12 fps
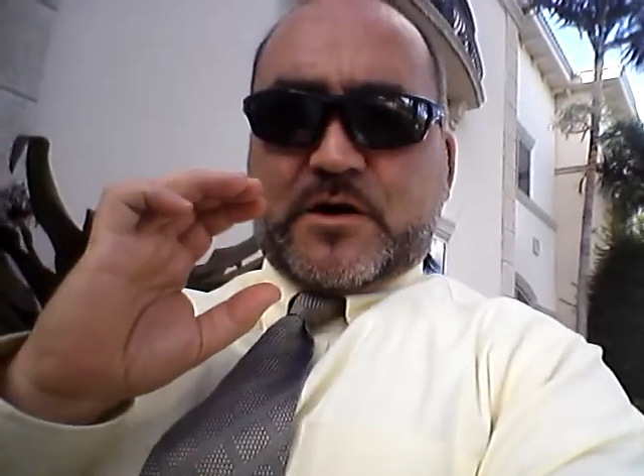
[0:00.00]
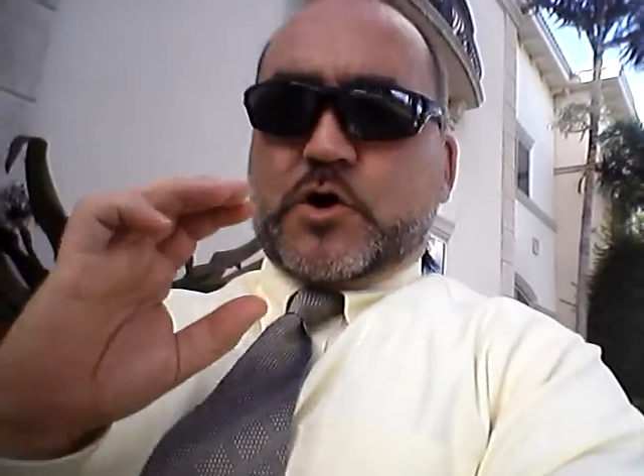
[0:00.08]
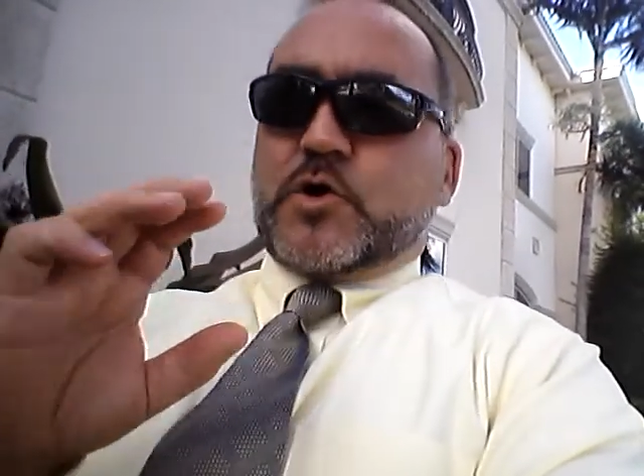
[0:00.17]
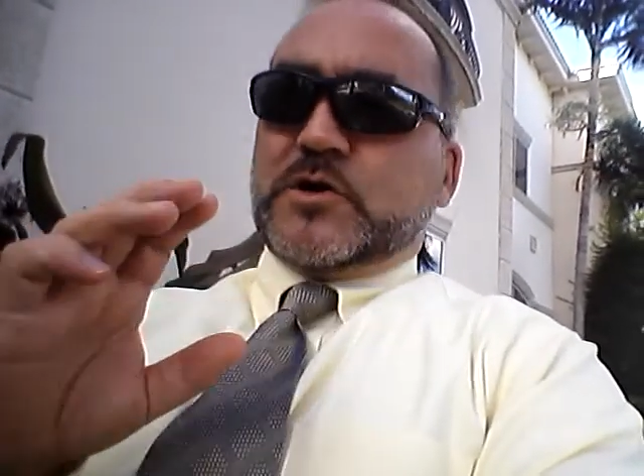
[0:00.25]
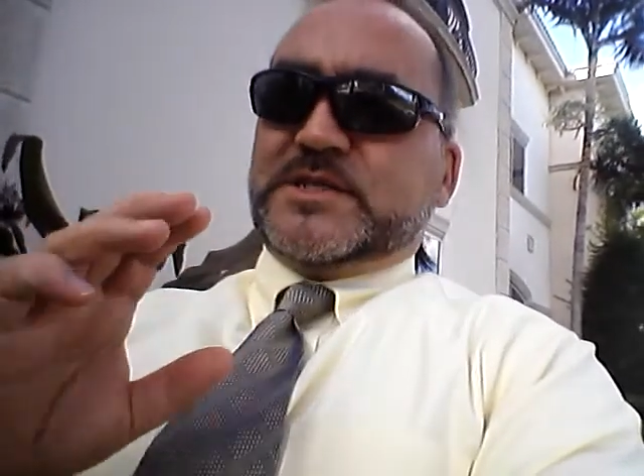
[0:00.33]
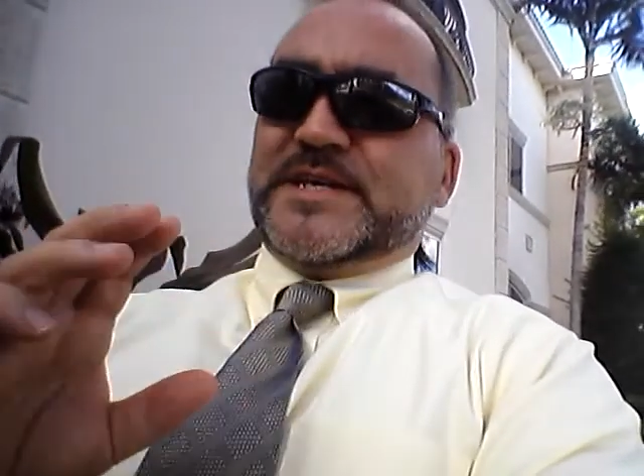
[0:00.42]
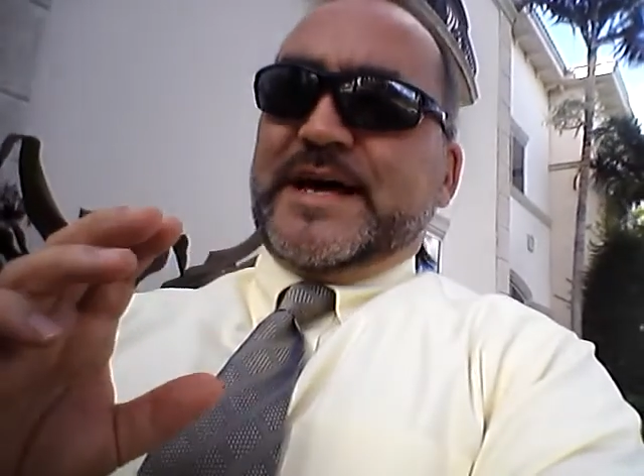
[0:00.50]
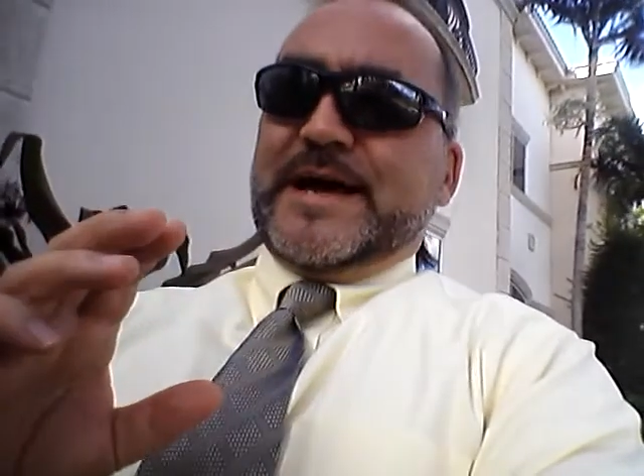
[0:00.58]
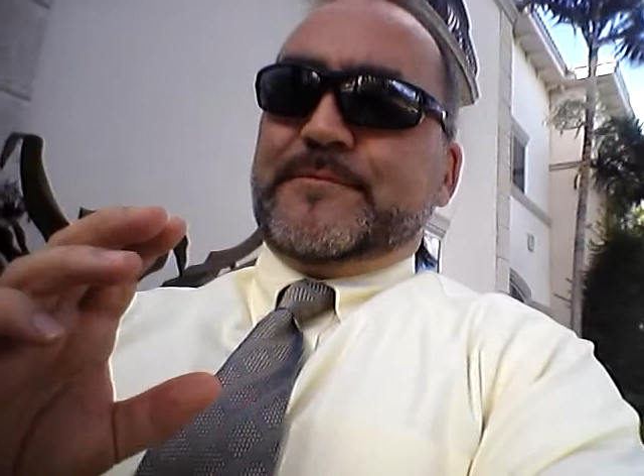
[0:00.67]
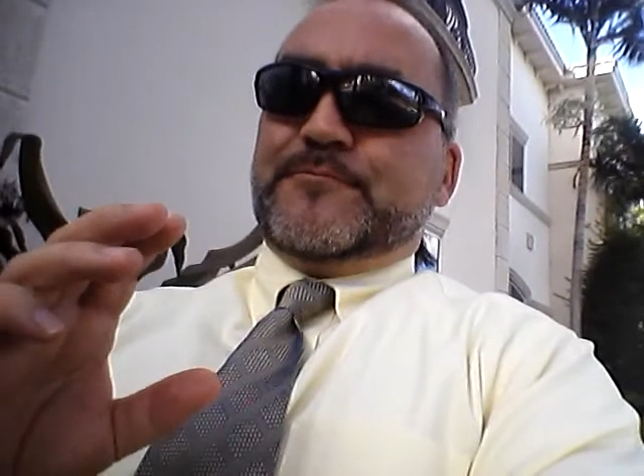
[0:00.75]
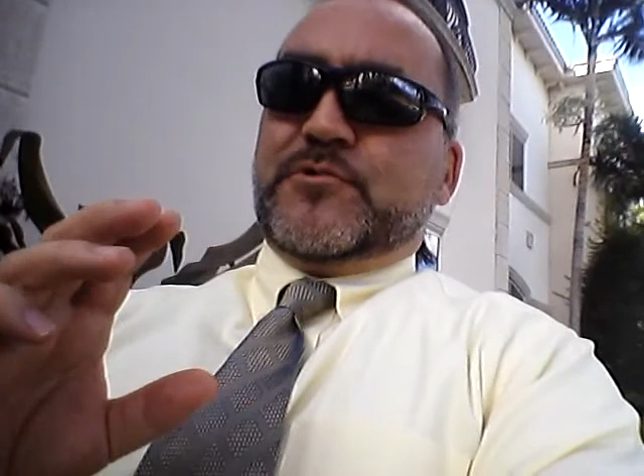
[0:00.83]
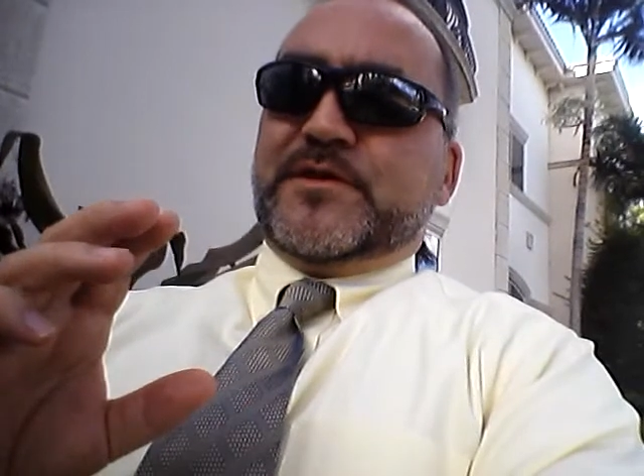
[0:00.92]
hard
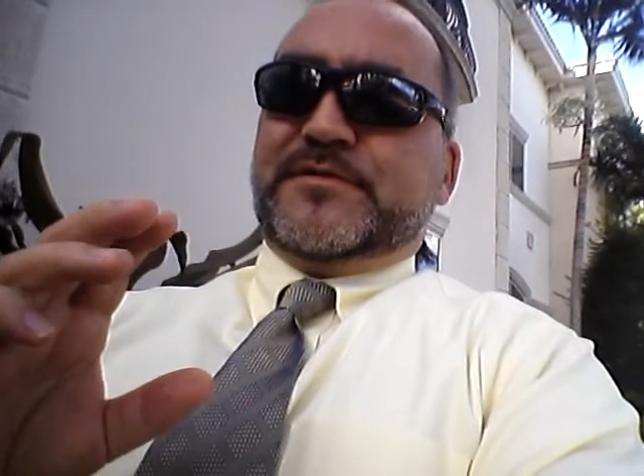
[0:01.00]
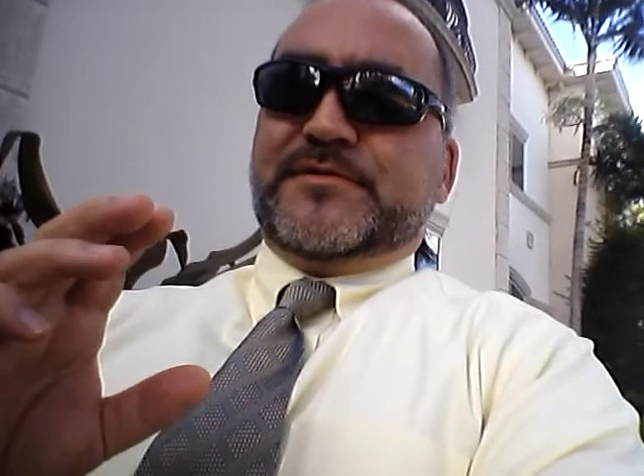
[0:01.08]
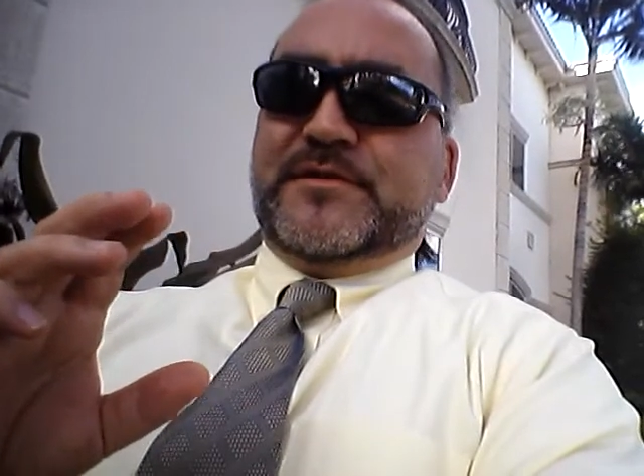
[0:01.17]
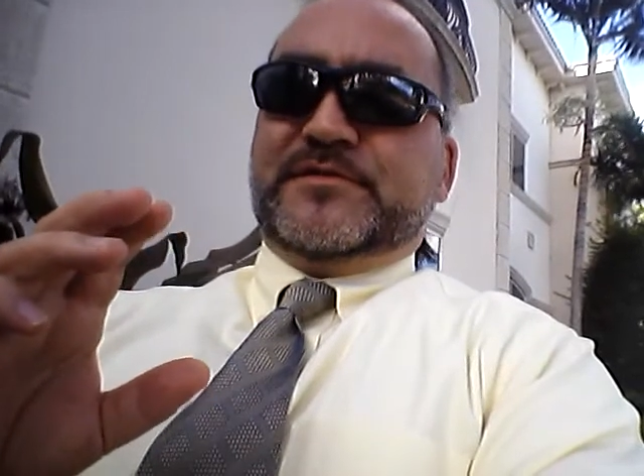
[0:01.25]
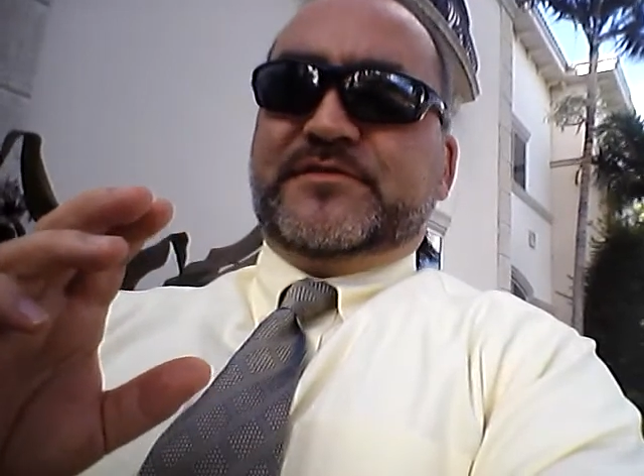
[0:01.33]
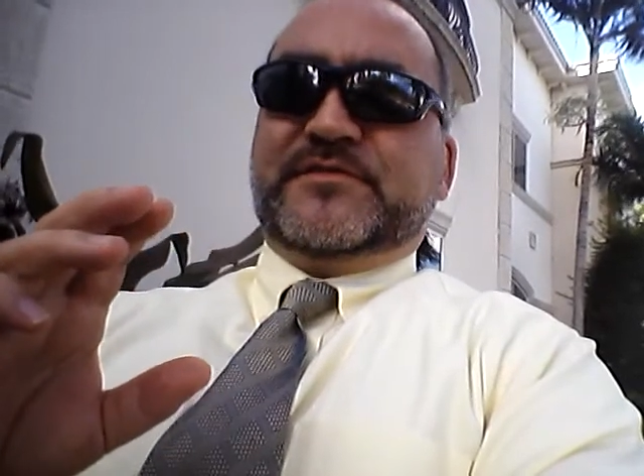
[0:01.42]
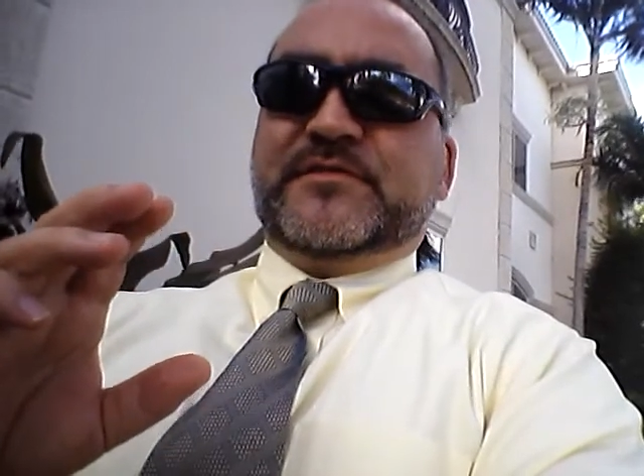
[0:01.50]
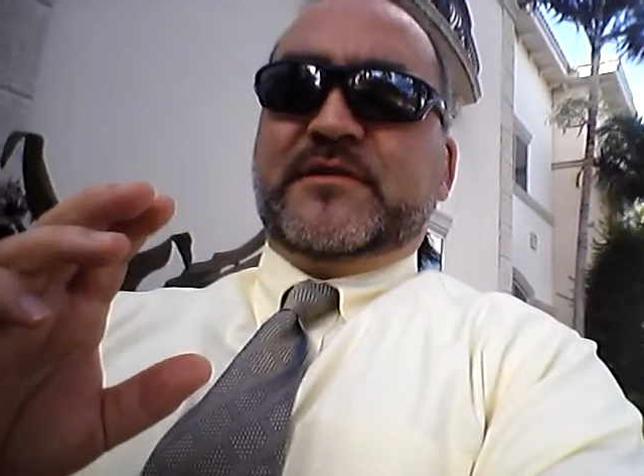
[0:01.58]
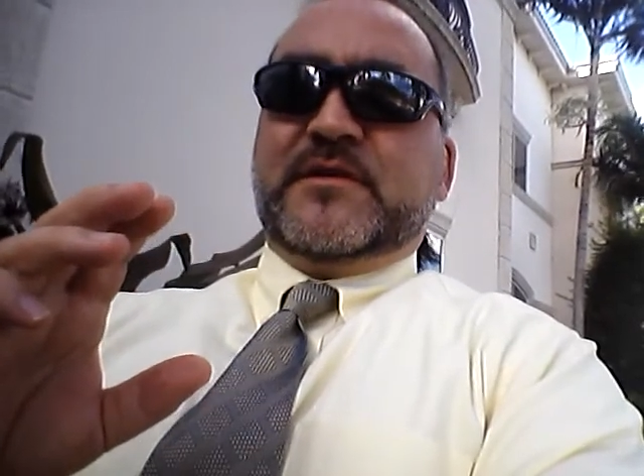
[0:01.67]
time with this